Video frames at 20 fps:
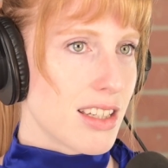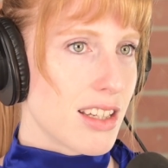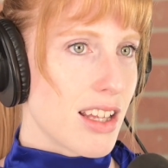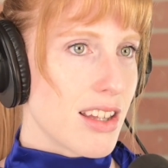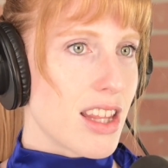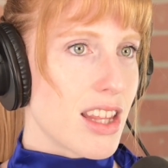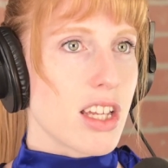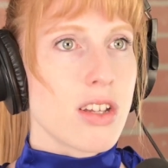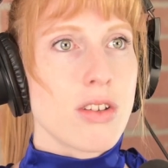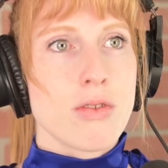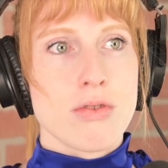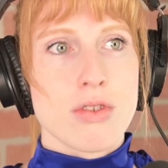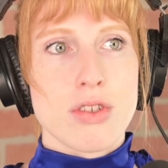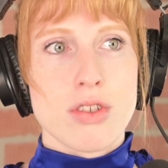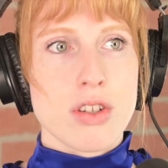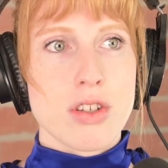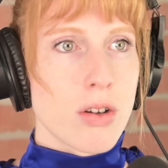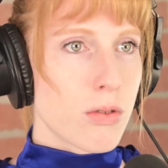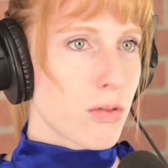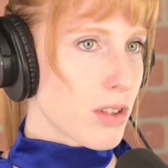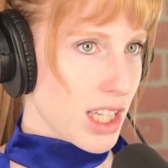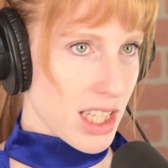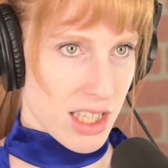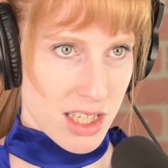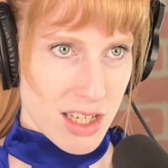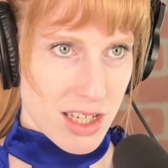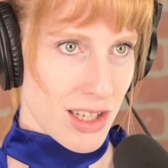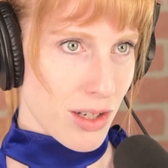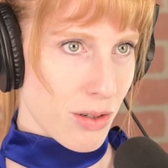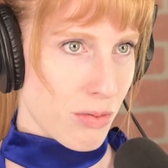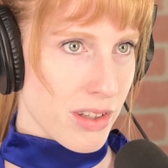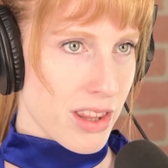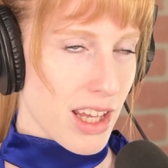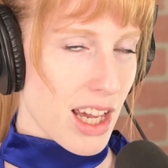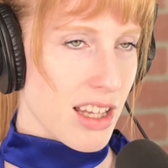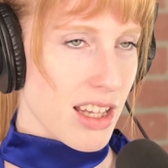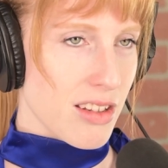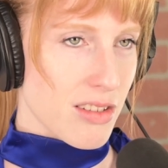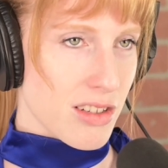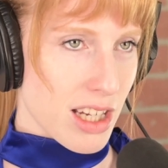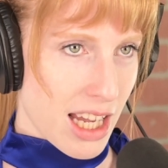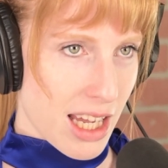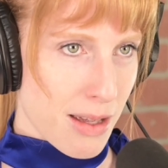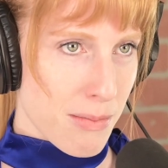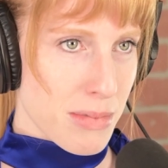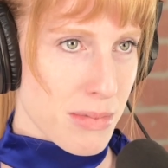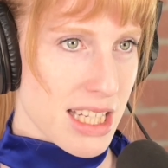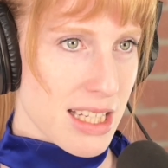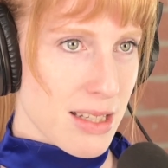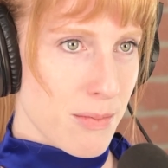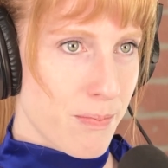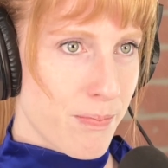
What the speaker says: that you don't get to do with other types.